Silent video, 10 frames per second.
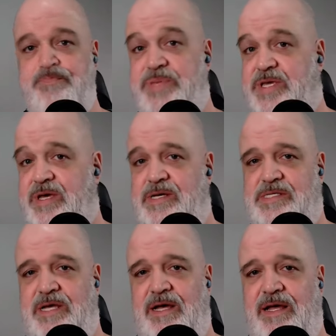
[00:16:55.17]

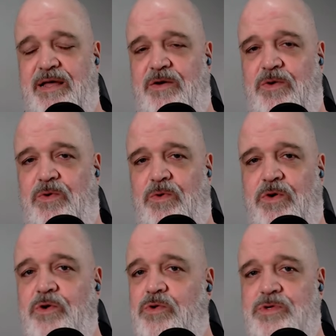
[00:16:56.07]
Because
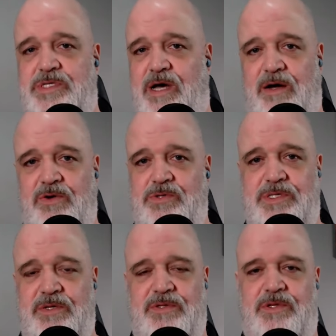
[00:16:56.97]

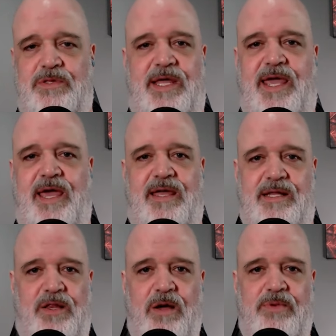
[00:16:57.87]
they can't
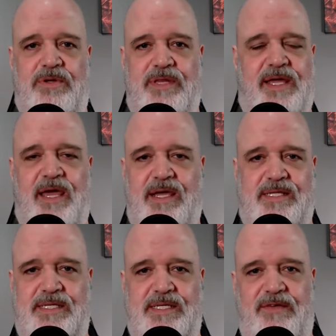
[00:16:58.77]
get Global, they can't get
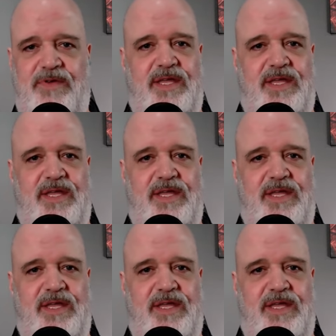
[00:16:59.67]
CTV,